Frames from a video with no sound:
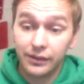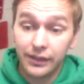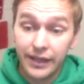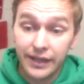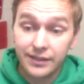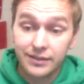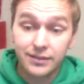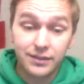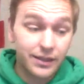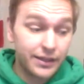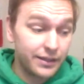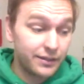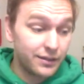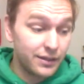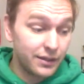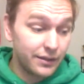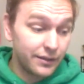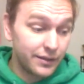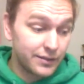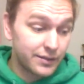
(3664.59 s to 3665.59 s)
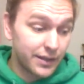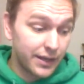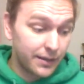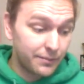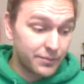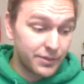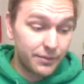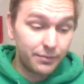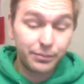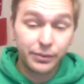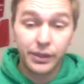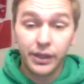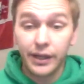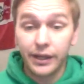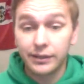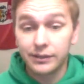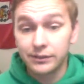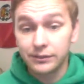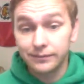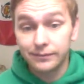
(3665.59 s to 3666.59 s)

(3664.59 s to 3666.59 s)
late slate, this game's in play.